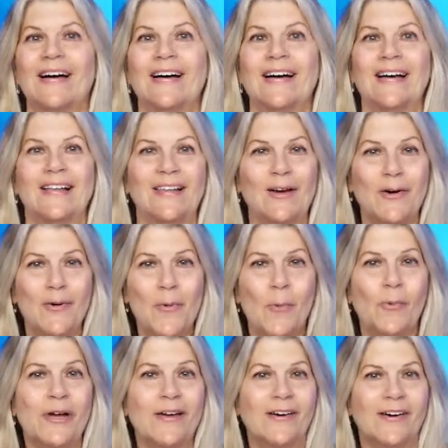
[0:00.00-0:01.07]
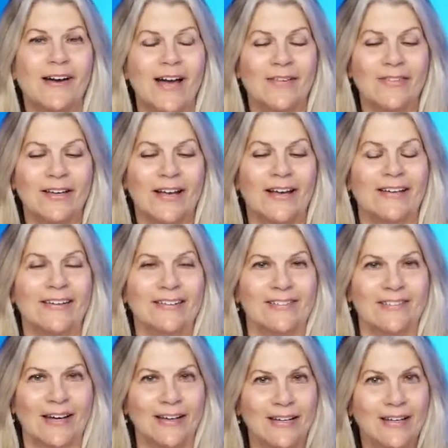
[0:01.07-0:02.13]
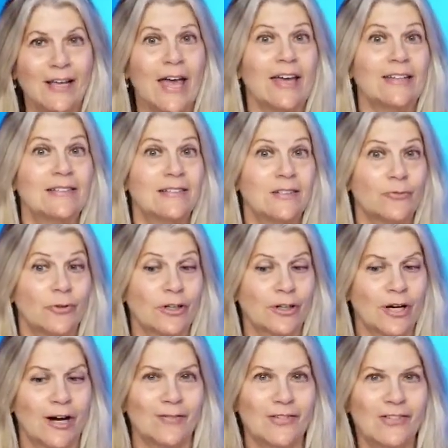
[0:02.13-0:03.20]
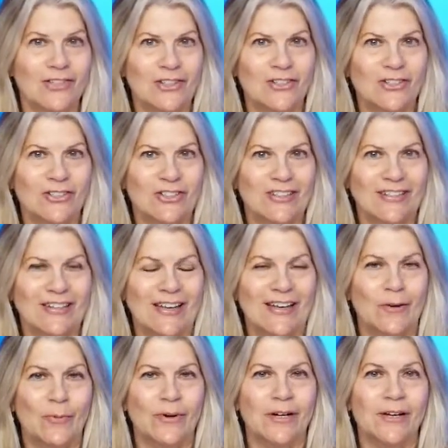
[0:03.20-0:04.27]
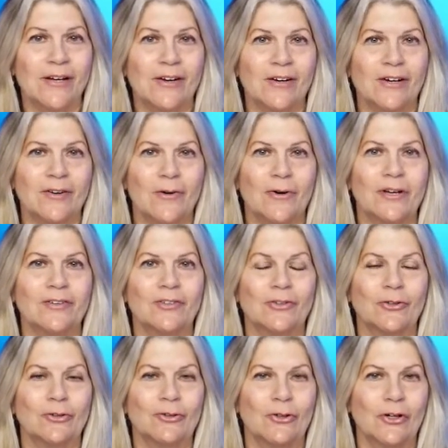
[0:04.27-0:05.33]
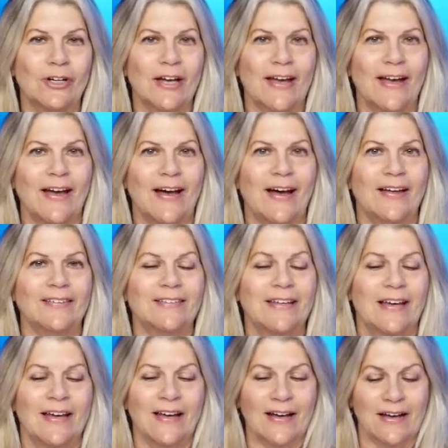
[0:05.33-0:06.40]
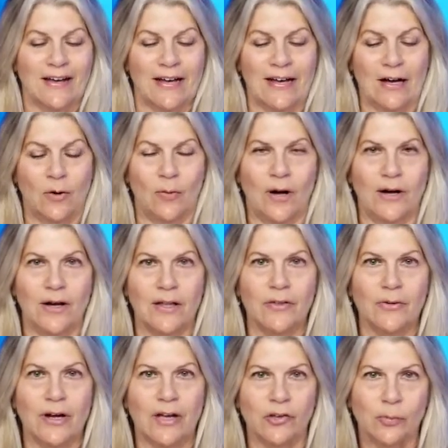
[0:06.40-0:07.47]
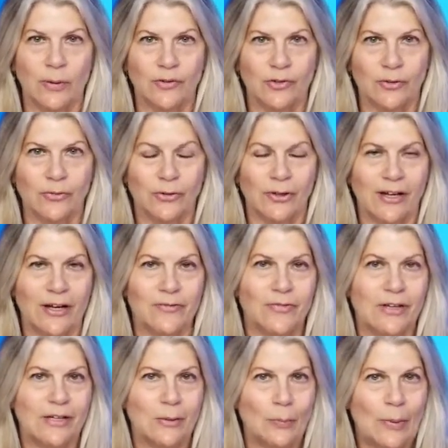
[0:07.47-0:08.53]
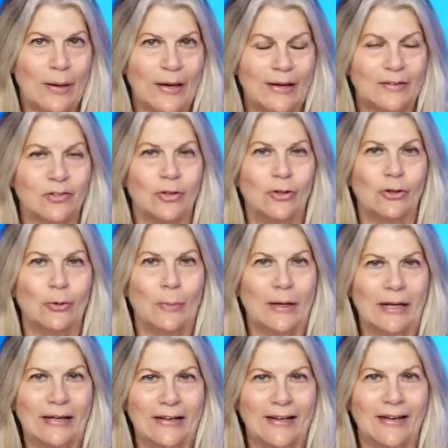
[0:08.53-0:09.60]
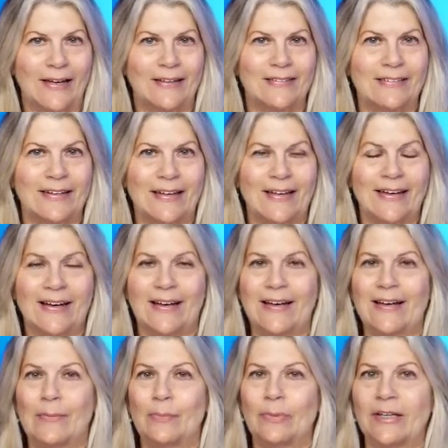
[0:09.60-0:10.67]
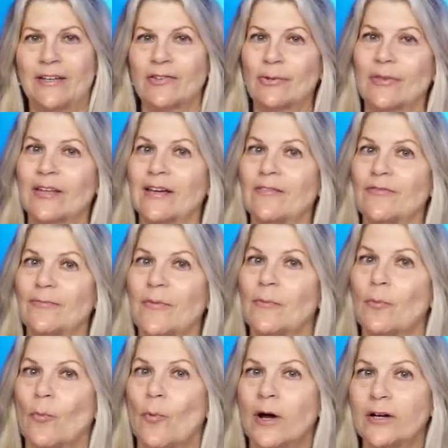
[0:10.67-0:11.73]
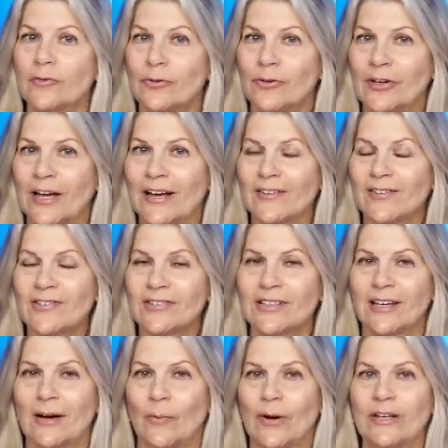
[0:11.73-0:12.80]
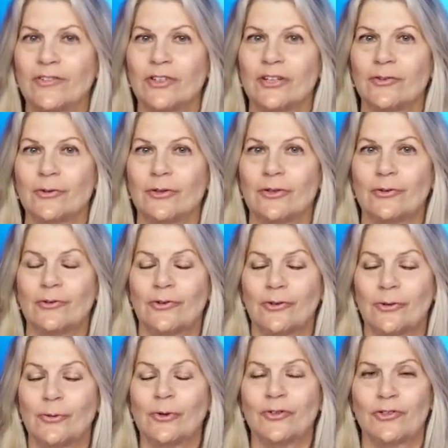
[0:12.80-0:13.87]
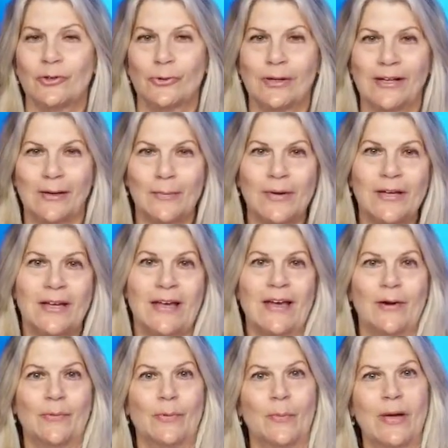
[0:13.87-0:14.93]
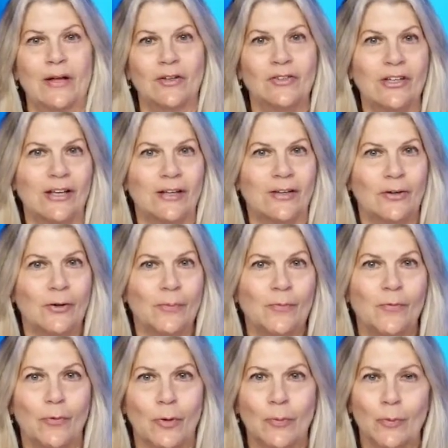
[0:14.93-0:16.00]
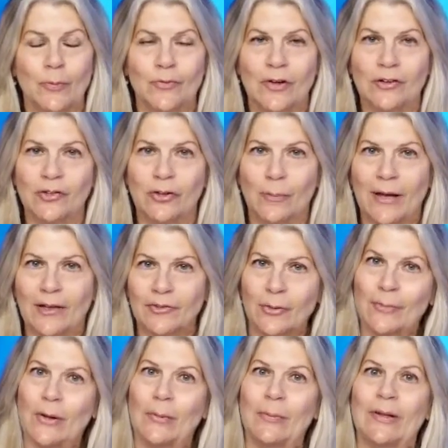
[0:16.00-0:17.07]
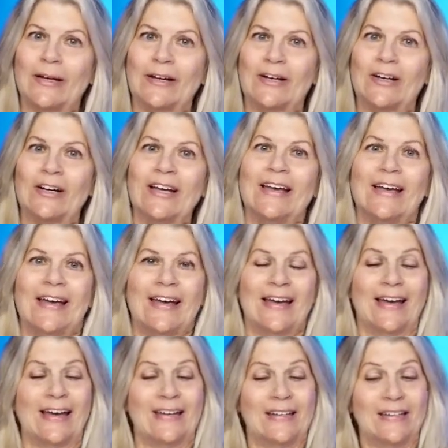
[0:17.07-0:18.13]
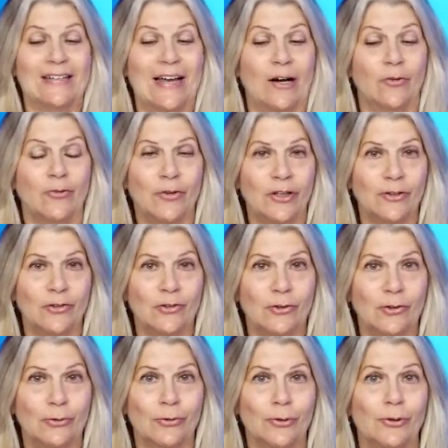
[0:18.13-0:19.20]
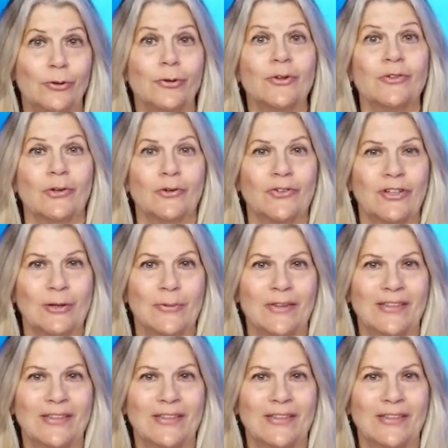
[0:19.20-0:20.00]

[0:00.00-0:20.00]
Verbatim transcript: Hello, we are having an exciting and different conversation today. We are going to look at how other aspects of your life impact your money. And today I am blessed with a wonderful guest. Can't wait to introduce you to him. Ramell Taylor, former professional basketball player and now fitness guru. So stay with